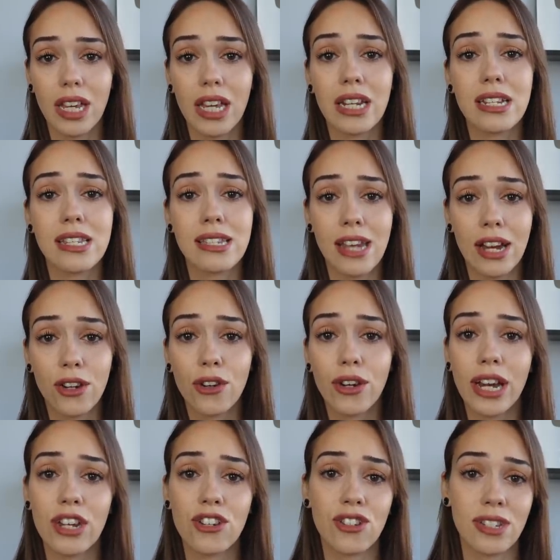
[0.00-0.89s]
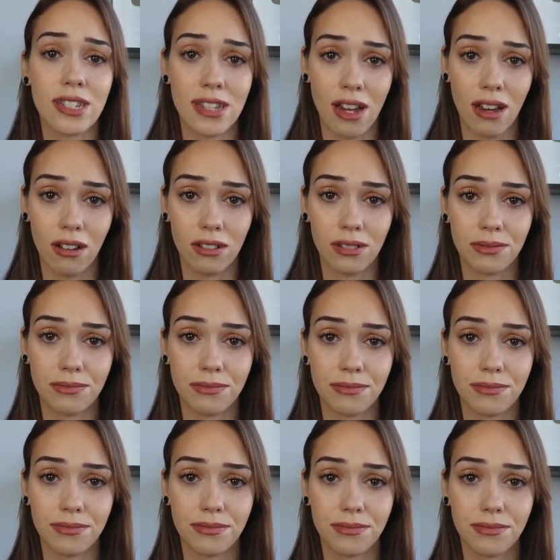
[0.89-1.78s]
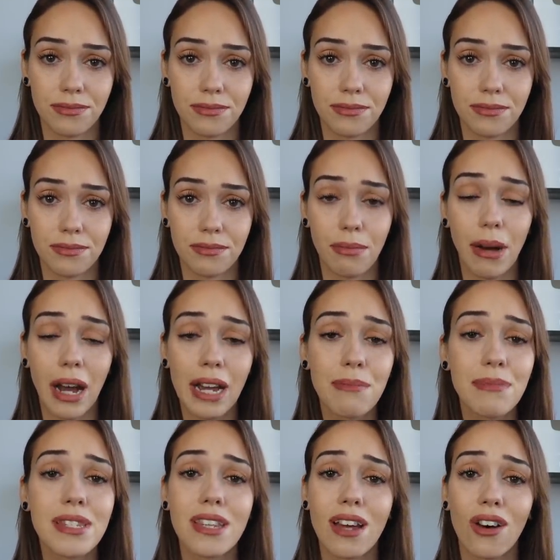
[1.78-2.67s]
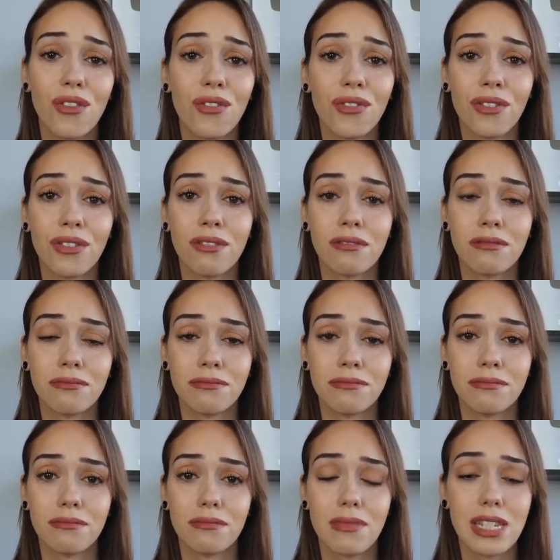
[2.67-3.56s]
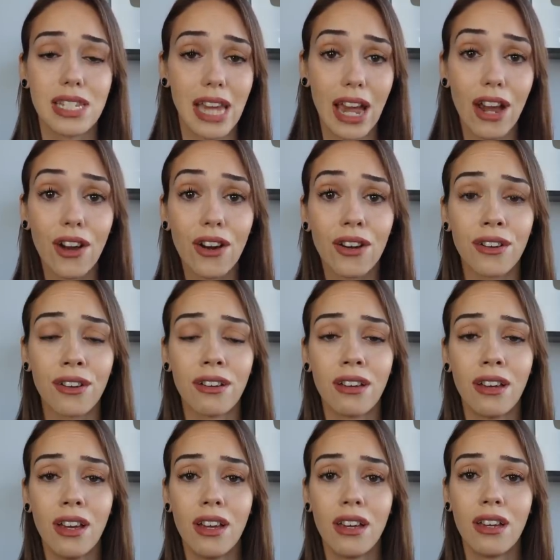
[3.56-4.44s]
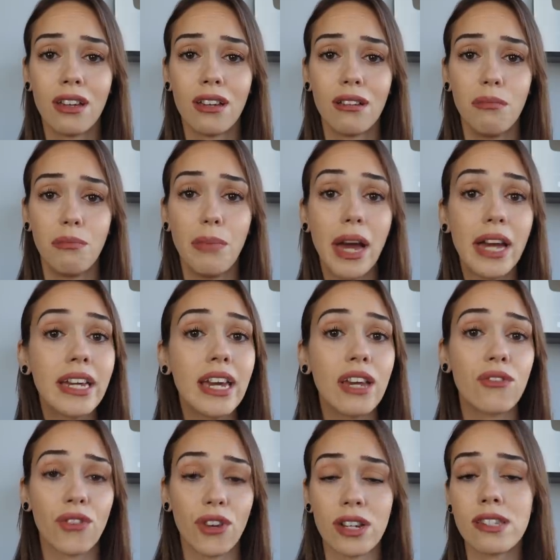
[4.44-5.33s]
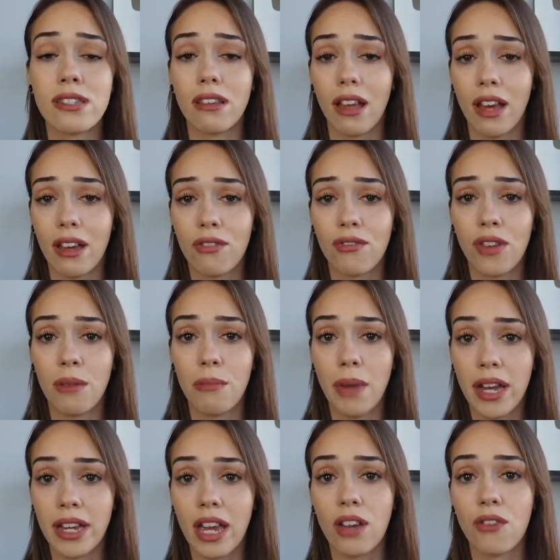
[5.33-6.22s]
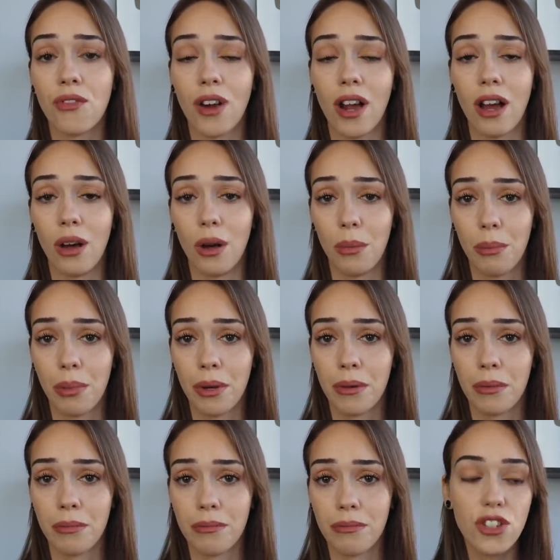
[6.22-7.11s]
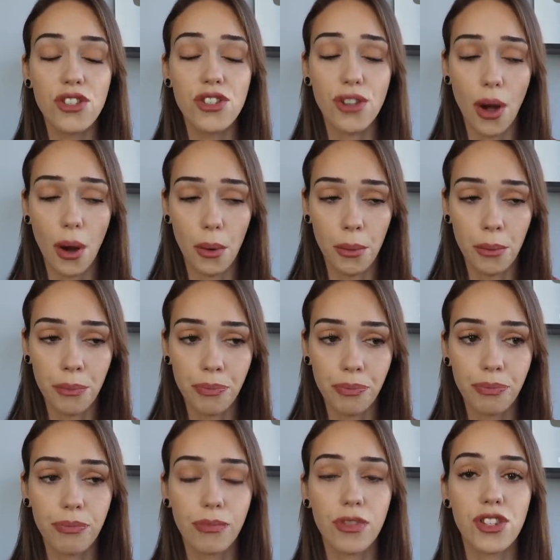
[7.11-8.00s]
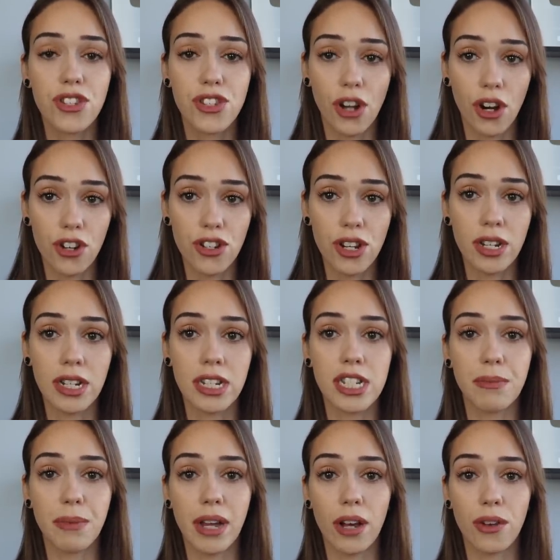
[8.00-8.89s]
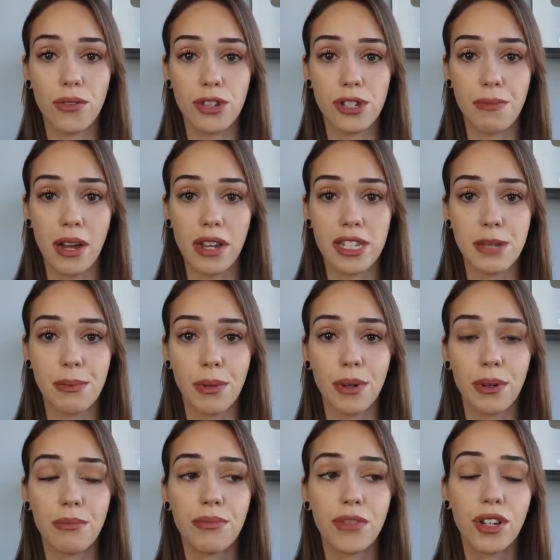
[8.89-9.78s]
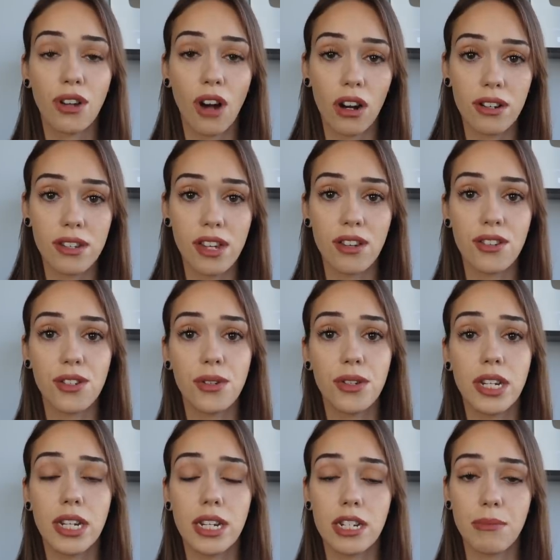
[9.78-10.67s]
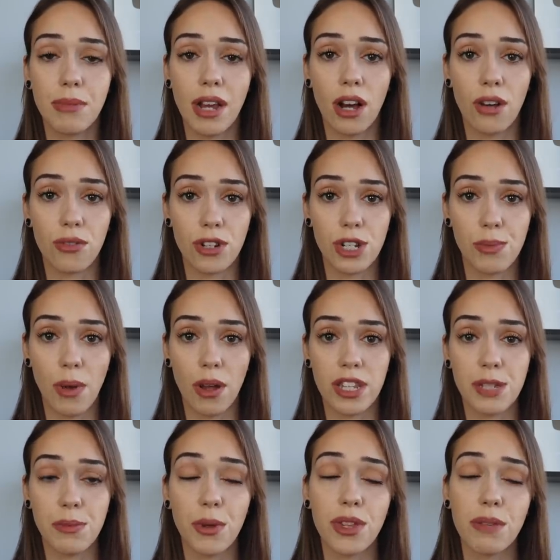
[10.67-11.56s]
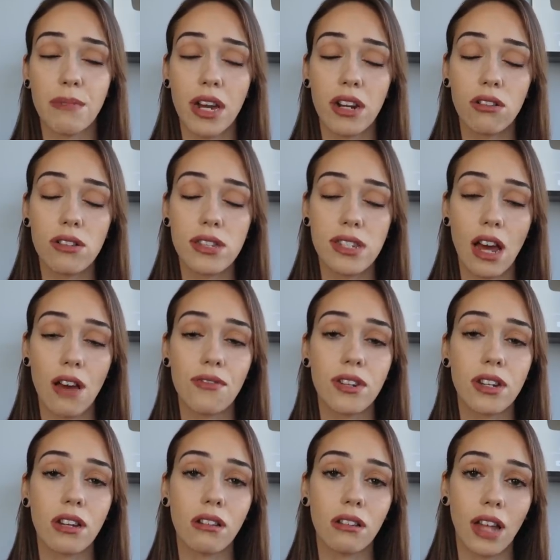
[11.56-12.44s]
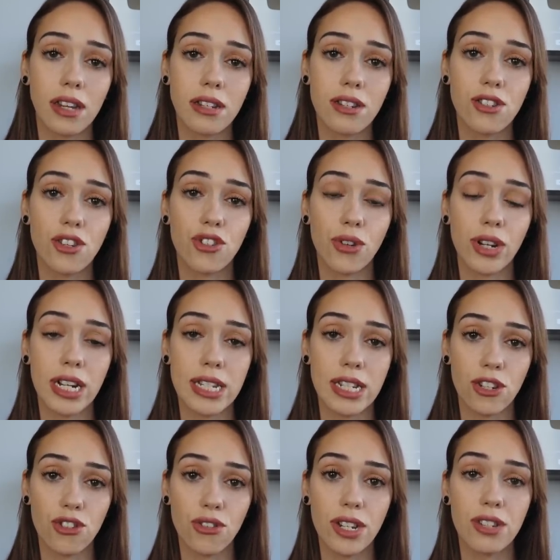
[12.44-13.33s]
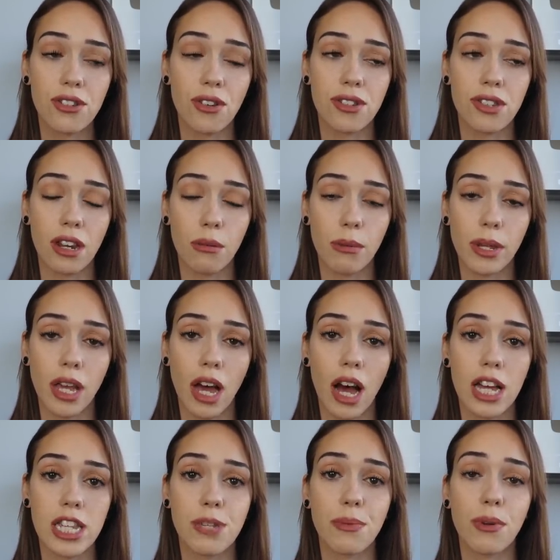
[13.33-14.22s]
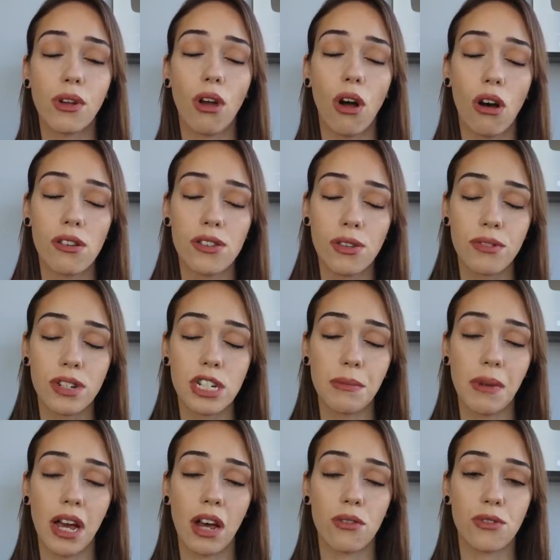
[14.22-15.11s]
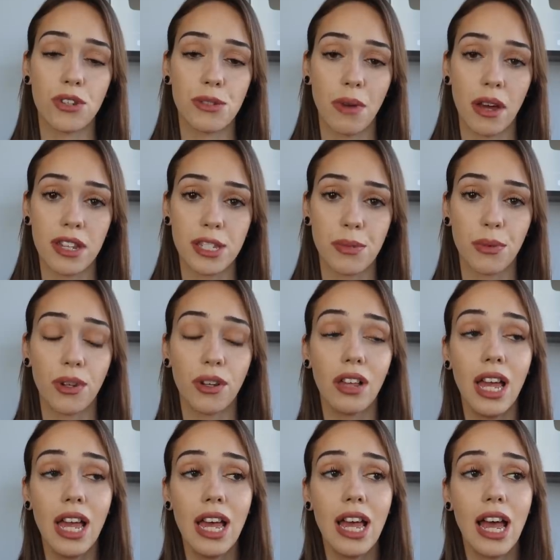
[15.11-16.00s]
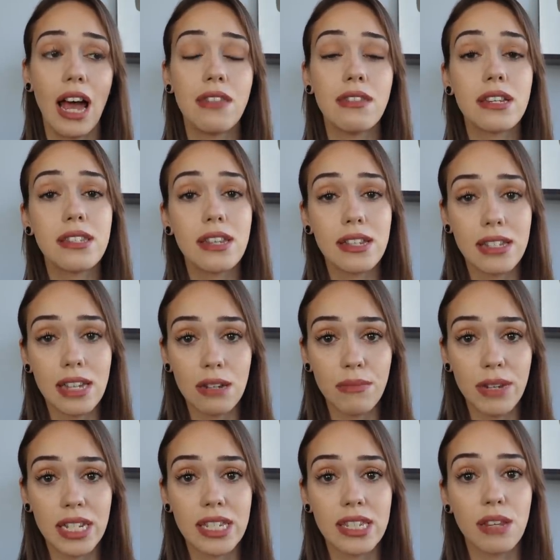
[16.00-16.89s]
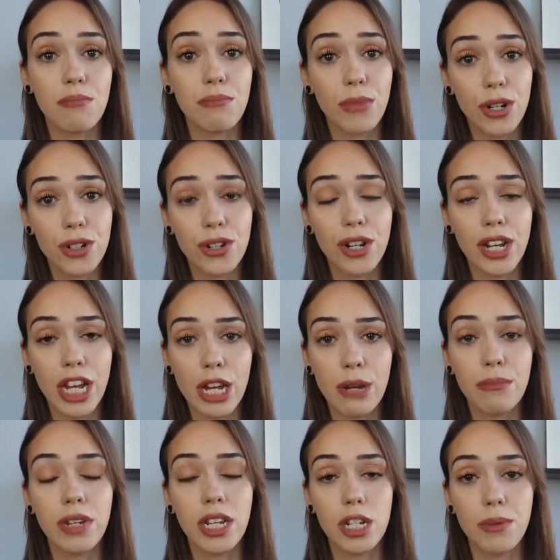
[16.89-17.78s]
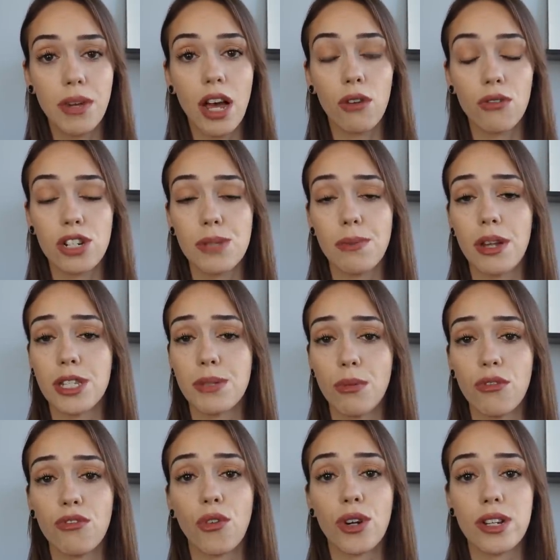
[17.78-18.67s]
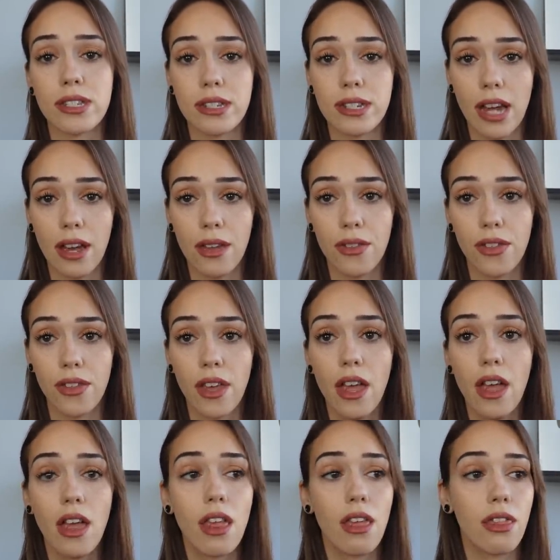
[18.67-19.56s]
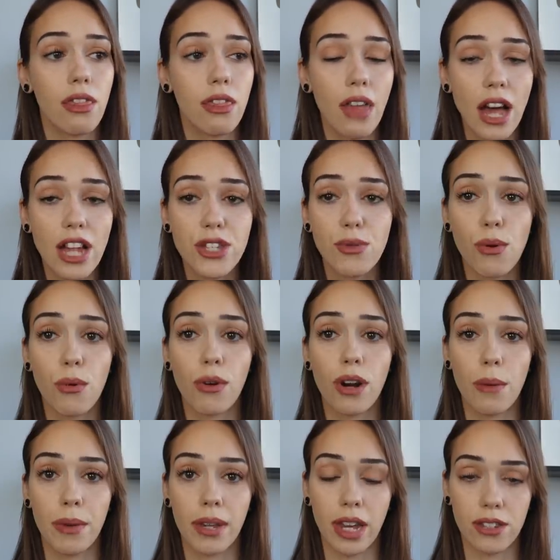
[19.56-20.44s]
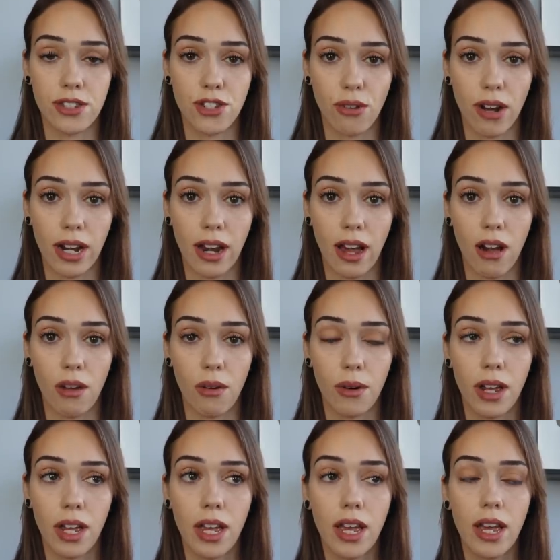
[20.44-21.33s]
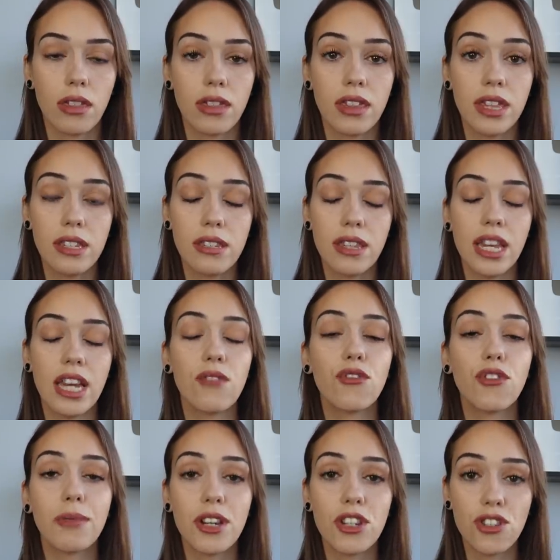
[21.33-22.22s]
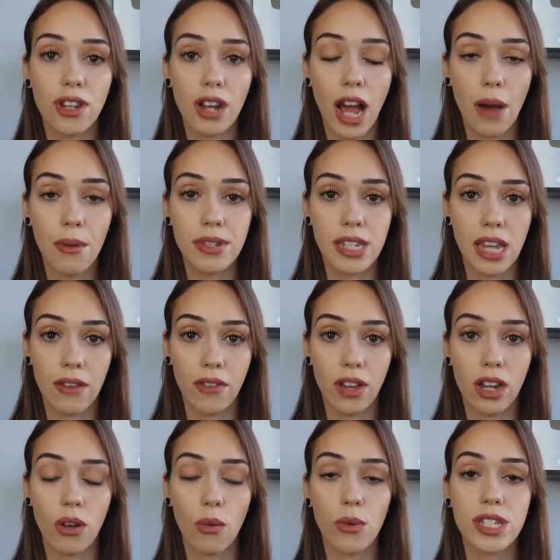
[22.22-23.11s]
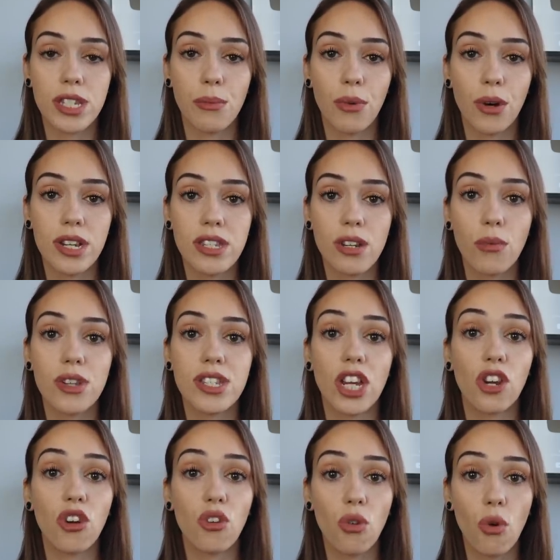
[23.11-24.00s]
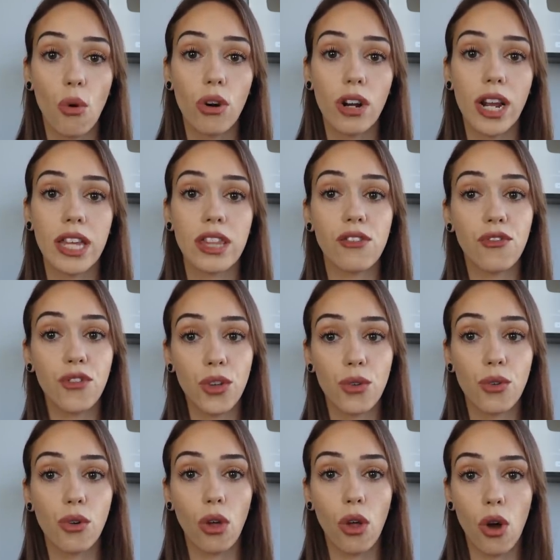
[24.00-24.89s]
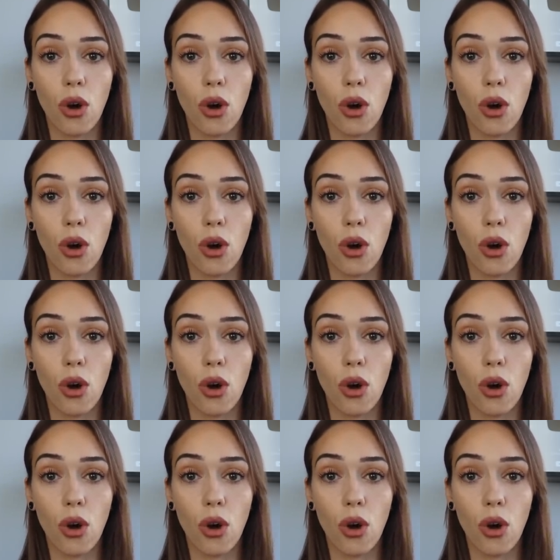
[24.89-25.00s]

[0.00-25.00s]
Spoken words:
in a segregation cell by himself, scared, begging for his life and begging for help. So the sergeant needs to be held responsible. The guards on duty need to be held responsible. The medical staff that neglected to treat his injuries or send him to the hospital also need to be held responsible. And the six inmates that murdered him need to be held responsible for his death. That's what we're up against right now. The information that I was given was the prison was ignoring the funeral